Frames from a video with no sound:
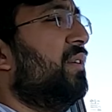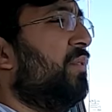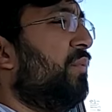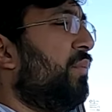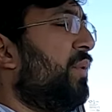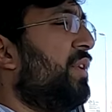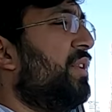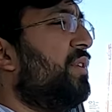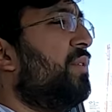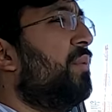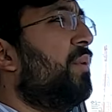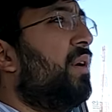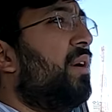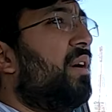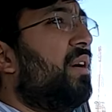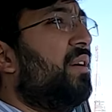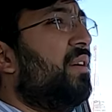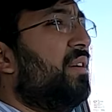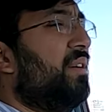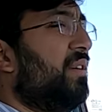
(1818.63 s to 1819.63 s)
when you
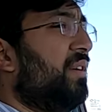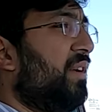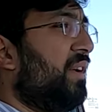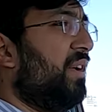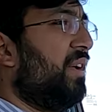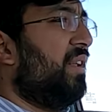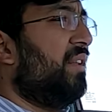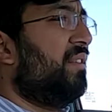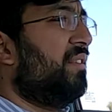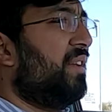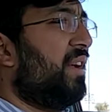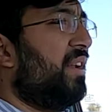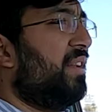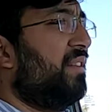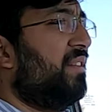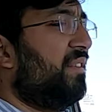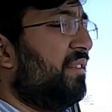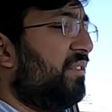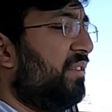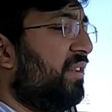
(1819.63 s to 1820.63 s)
are
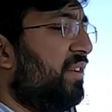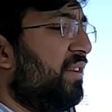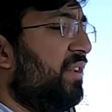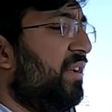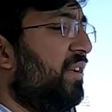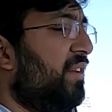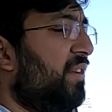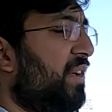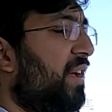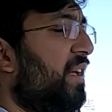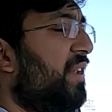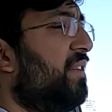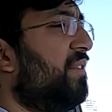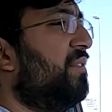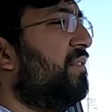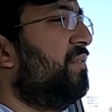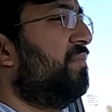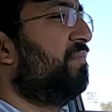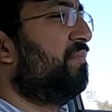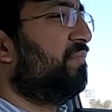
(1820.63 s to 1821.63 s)
inside the city
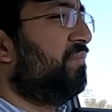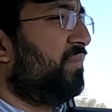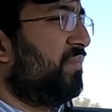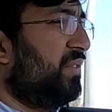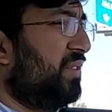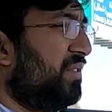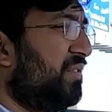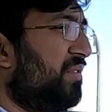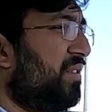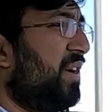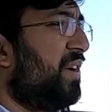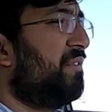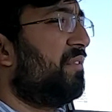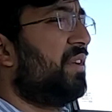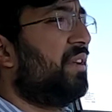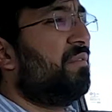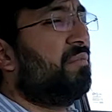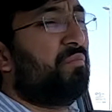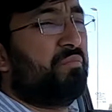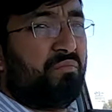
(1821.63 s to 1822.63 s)
and
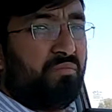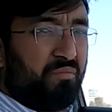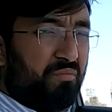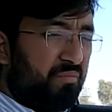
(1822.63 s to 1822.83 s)
driving